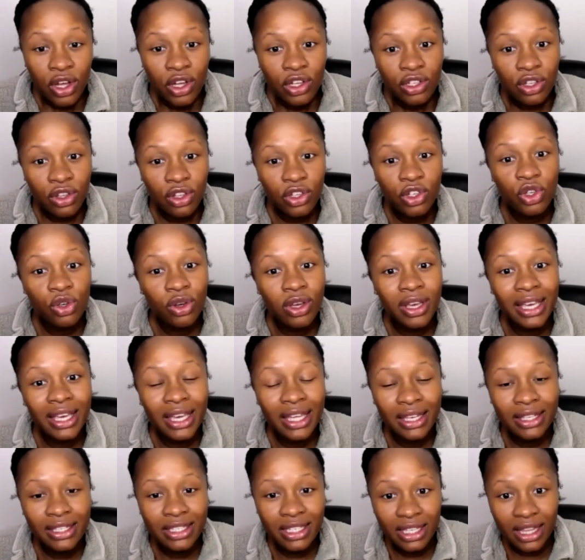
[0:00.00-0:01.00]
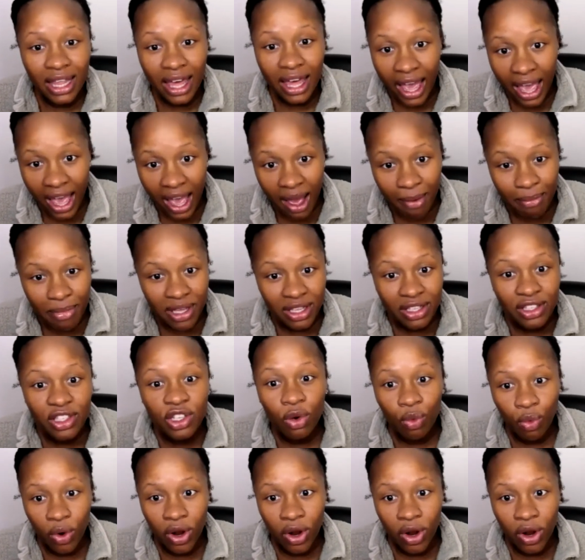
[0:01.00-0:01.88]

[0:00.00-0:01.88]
so that you can get into the habit to